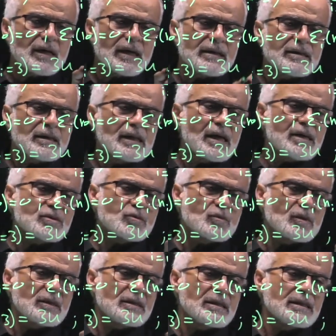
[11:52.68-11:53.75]
And the last
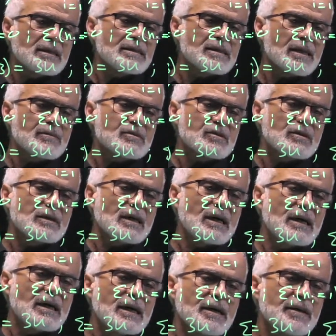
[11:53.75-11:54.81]
one is epsilon
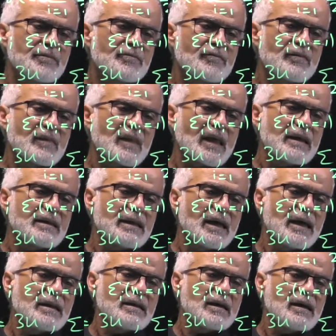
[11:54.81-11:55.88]
I
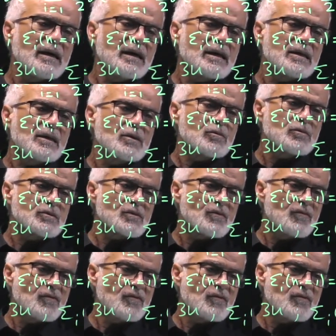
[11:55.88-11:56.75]
ni equals